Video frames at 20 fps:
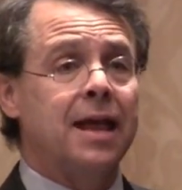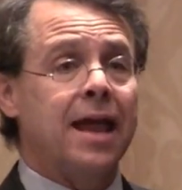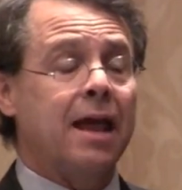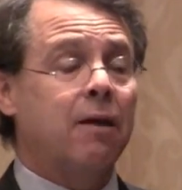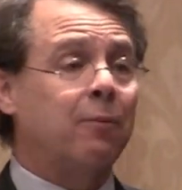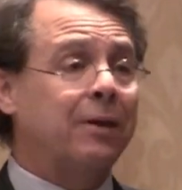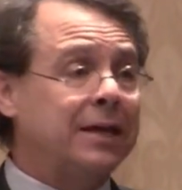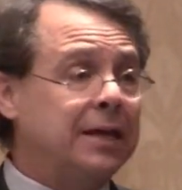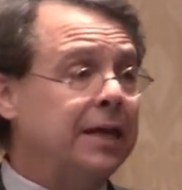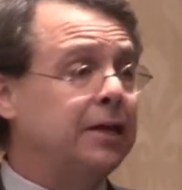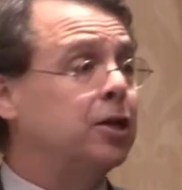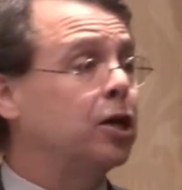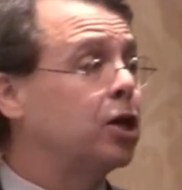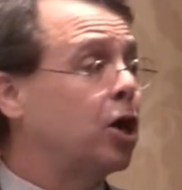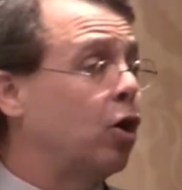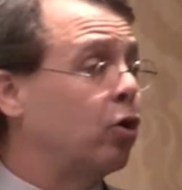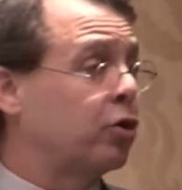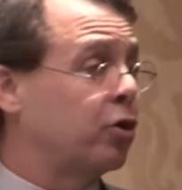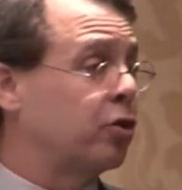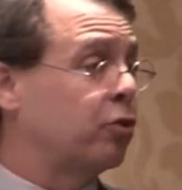And we need to
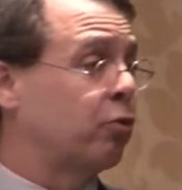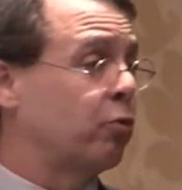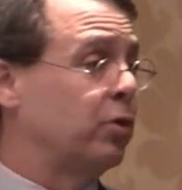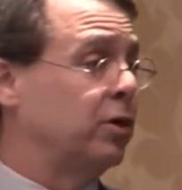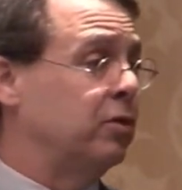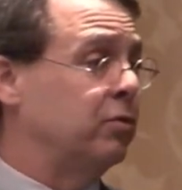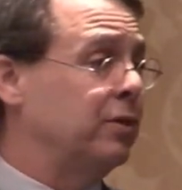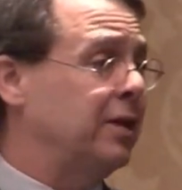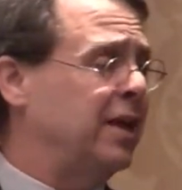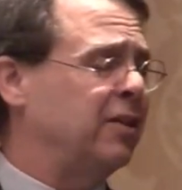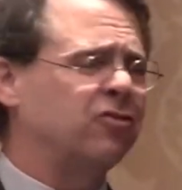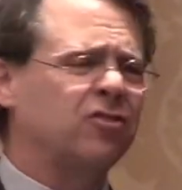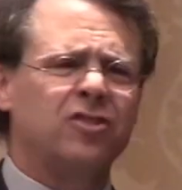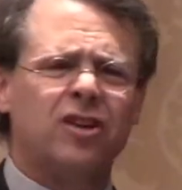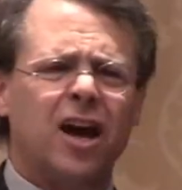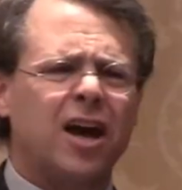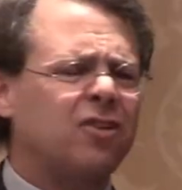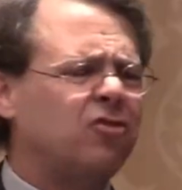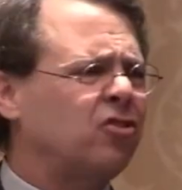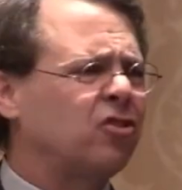go to the root. It's
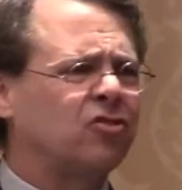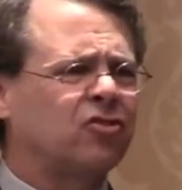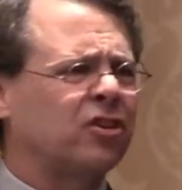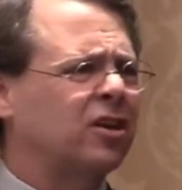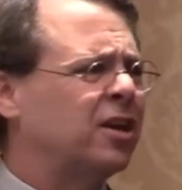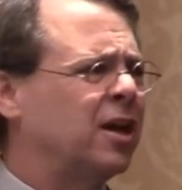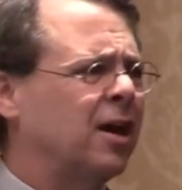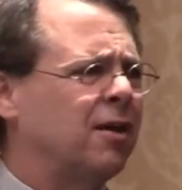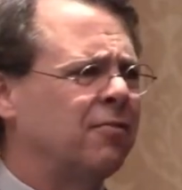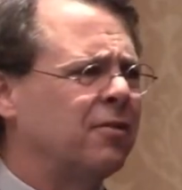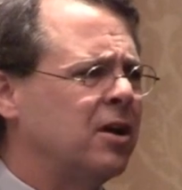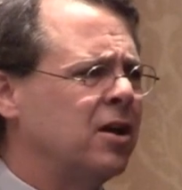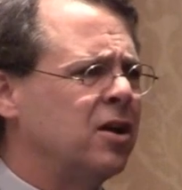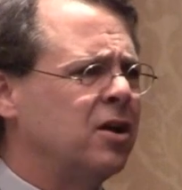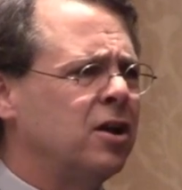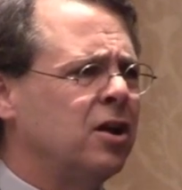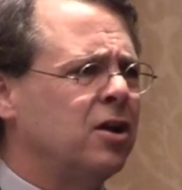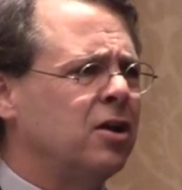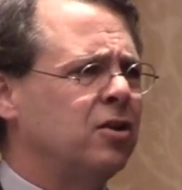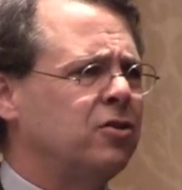not just
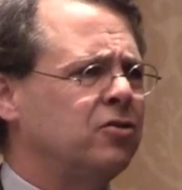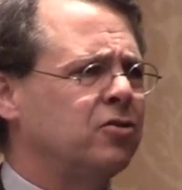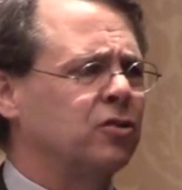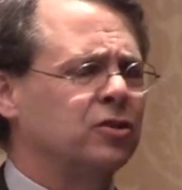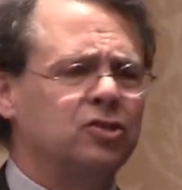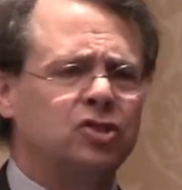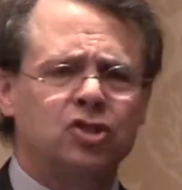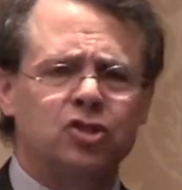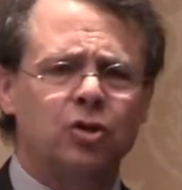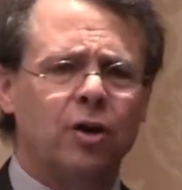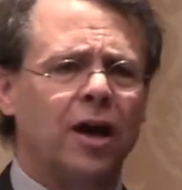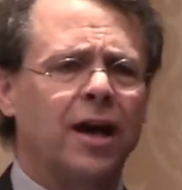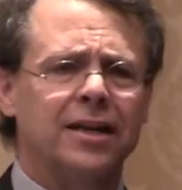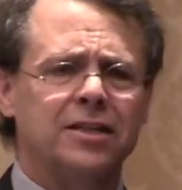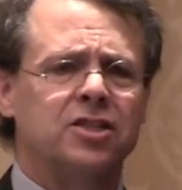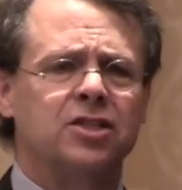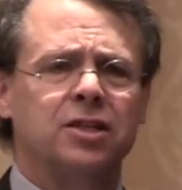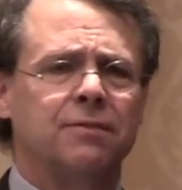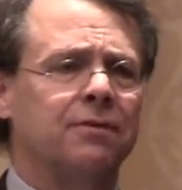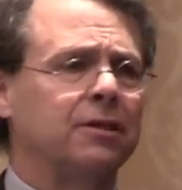enough to
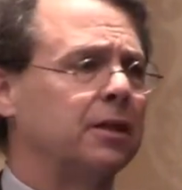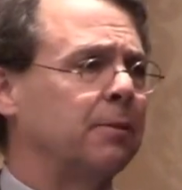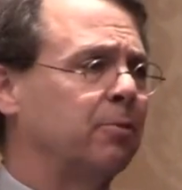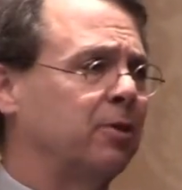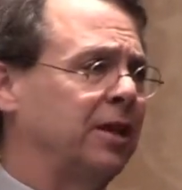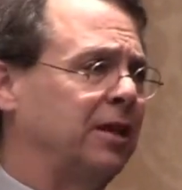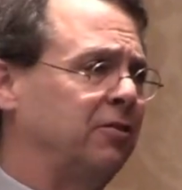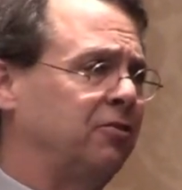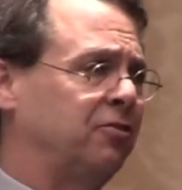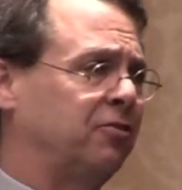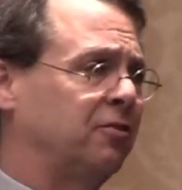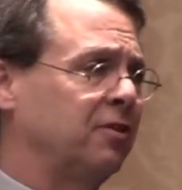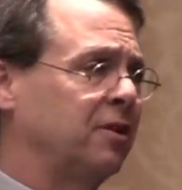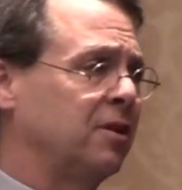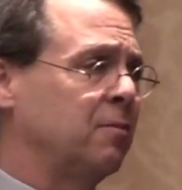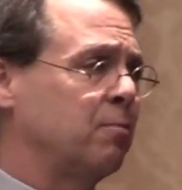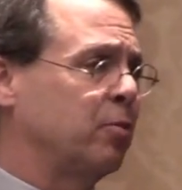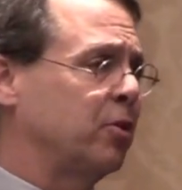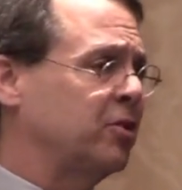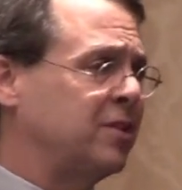enshrine civil liberties,
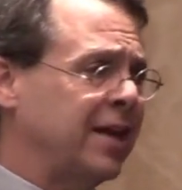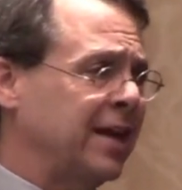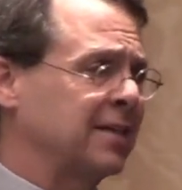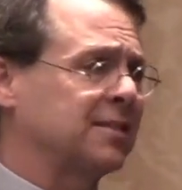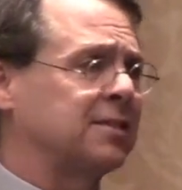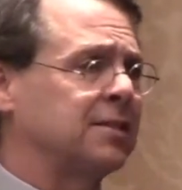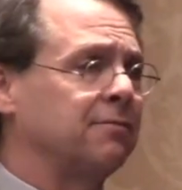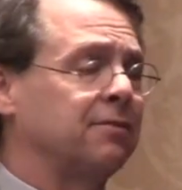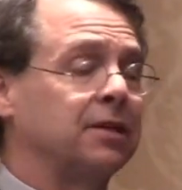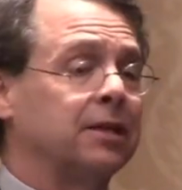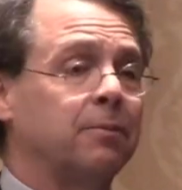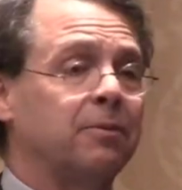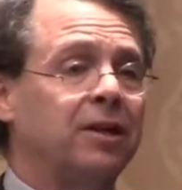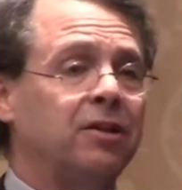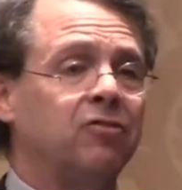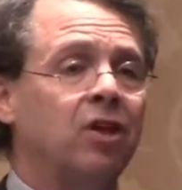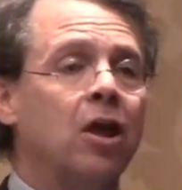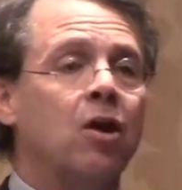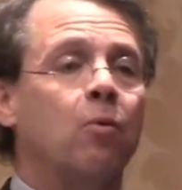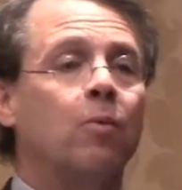protect civil
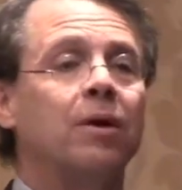liberties.